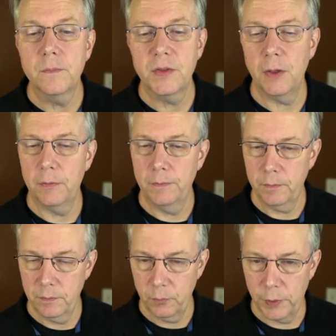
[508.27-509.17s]
So
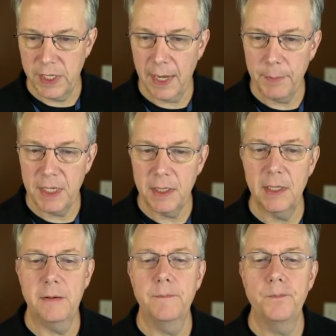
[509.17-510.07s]
recap that
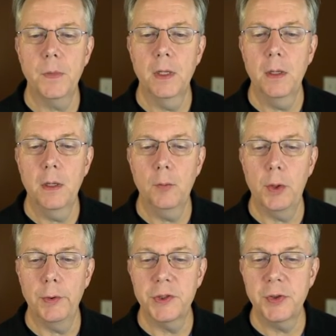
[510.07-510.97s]
again.
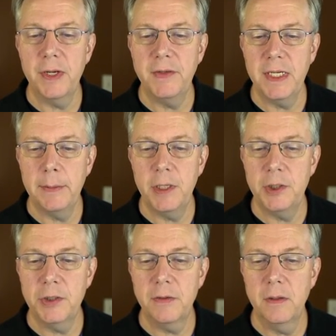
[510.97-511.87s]
We retrieved an
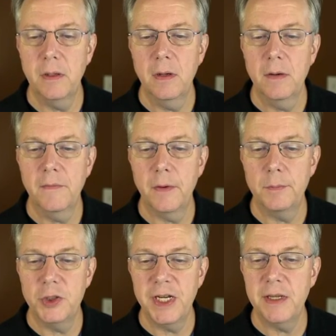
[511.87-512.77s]
image
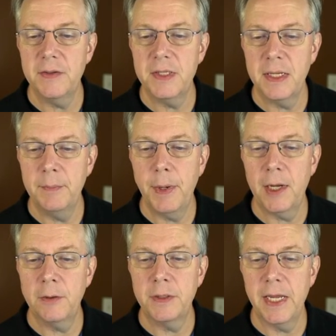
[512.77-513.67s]
from Jenkins
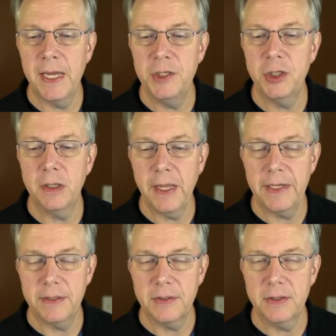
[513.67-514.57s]
inbound agent
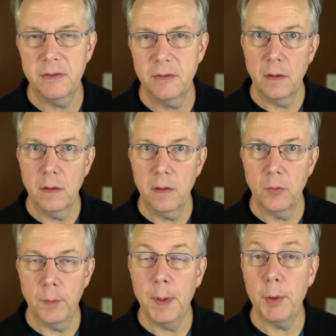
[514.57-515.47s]
latest.
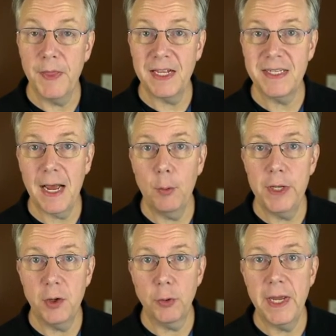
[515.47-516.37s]
Remember, that's how
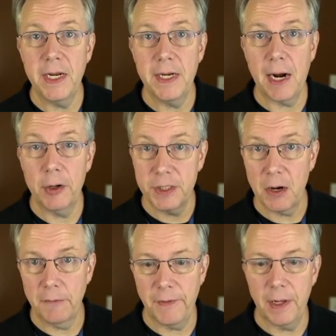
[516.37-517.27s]
we created our
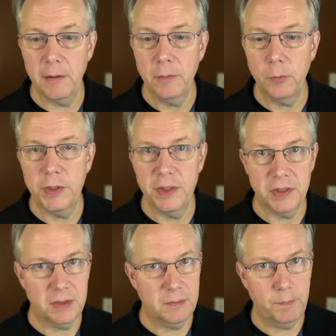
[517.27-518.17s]
Docker file. We
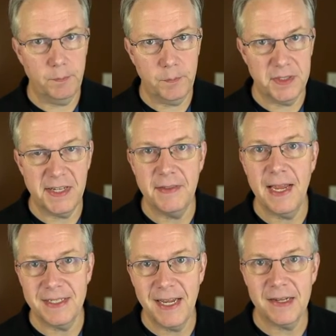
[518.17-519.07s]
just sent
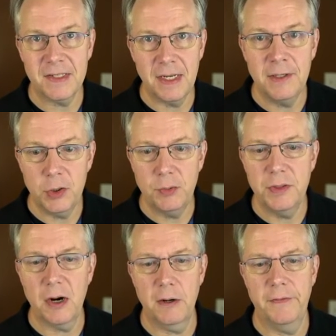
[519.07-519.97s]
that text into the
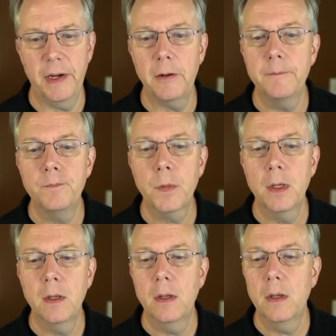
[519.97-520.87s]
Docker file.
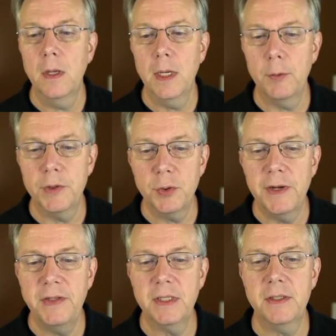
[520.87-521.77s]
We
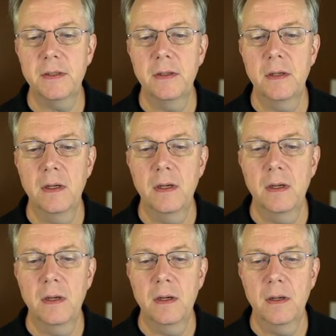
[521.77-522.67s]
retrieved it.
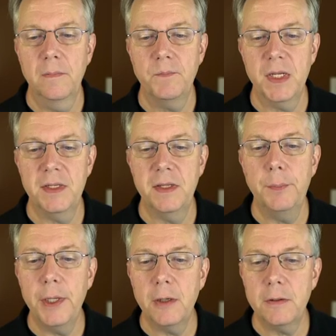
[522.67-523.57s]
It did the
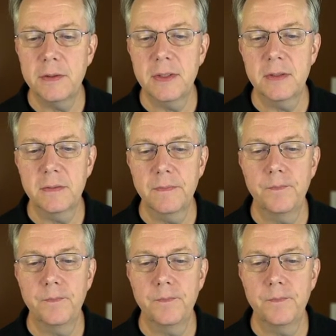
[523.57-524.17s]
builds.